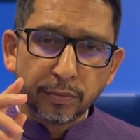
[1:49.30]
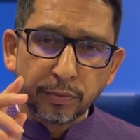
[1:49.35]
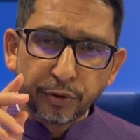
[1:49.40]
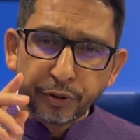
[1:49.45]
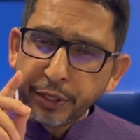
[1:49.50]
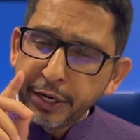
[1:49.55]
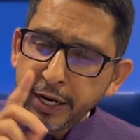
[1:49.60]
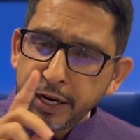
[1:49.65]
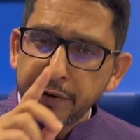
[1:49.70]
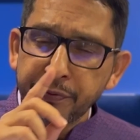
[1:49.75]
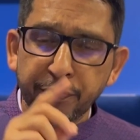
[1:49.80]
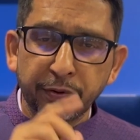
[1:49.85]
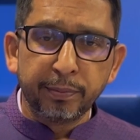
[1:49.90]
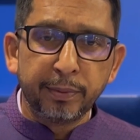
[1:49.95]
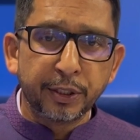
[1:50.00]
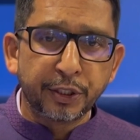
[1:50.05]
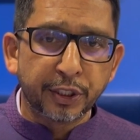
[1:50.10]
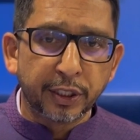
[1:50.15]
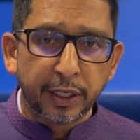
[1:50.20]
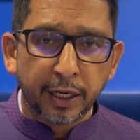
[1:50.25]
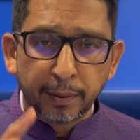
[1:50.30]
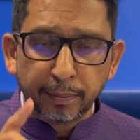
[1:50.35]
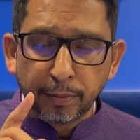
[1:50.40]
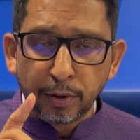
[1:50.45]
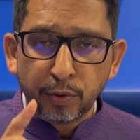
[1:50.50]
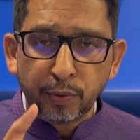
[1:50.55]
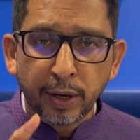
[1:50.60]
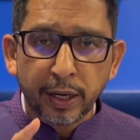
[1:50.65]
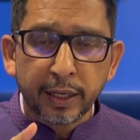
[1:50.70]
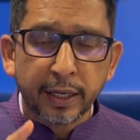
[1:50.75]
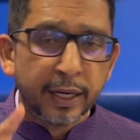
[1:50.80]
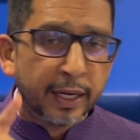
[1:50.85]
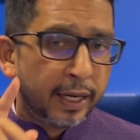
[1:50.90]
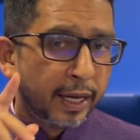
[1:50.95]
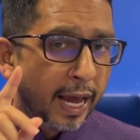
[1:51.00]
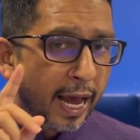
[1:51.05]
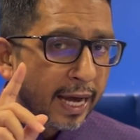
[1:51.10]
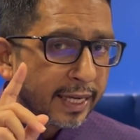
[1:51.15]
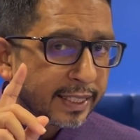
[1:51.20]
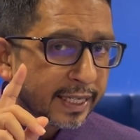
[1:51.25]
three information. Number
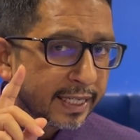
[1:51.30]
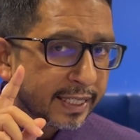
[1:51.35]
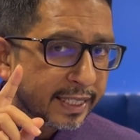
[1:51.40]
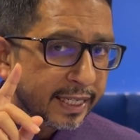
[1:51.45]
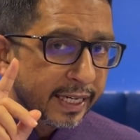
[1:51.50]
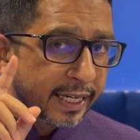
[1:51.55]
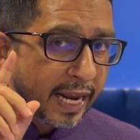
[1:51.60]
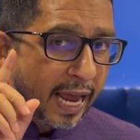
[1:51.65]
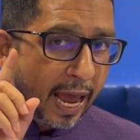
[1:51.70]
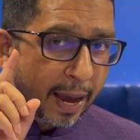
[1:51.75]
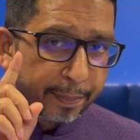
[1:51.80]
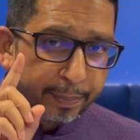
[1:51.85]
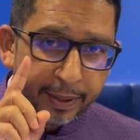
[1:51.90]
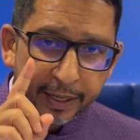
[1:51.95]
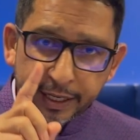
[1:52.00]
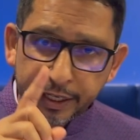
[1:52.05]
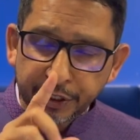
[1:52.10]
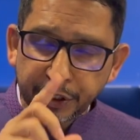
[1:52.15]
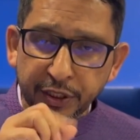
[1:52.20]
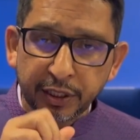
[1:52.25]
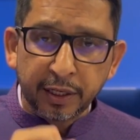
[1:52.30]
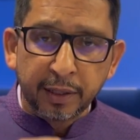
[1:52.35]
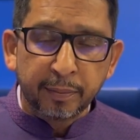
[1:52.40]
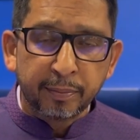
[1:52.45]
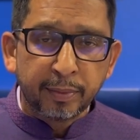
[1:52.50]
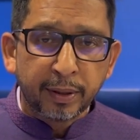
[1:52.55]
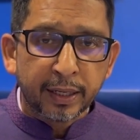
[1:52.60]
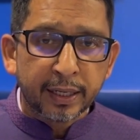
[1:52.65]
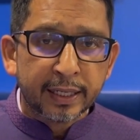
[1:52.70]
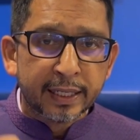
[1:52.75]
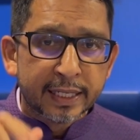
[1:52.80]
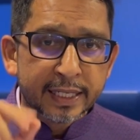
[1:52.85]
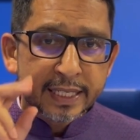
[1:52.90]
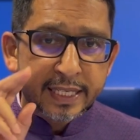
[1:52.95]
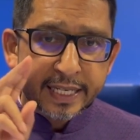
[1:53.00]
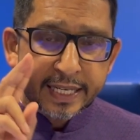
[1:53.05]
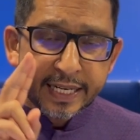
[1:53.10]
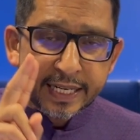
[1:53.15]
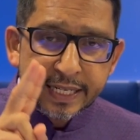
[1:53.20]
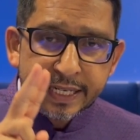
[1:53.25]
one, as I said, application number,
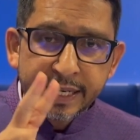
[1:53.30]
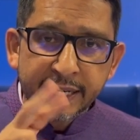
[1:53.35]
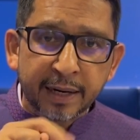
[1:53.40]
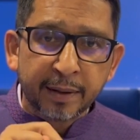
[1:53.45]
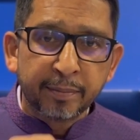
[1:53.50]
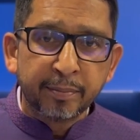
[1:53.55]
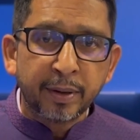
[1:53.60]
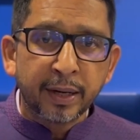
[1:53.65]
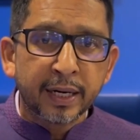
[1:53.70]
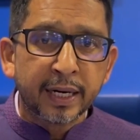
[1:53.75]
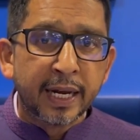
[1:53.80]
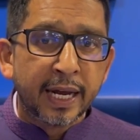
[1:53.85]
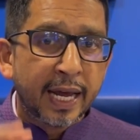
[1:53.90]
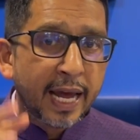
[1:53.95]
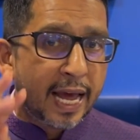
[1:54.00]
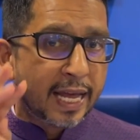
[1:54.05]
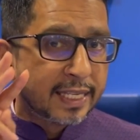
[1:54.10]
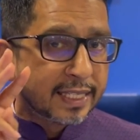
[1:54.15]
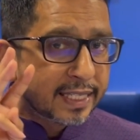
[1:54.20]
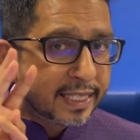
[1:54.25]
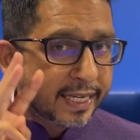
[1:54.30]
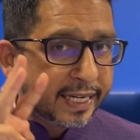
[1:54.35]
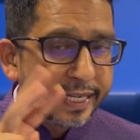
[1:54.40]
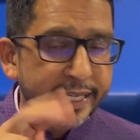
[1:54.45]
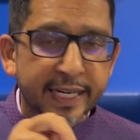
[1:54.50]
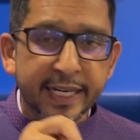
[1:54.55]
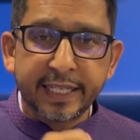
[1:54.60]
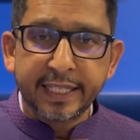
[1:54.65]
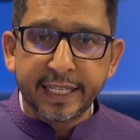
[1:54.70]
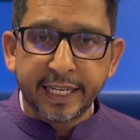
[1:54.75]
CET number and secret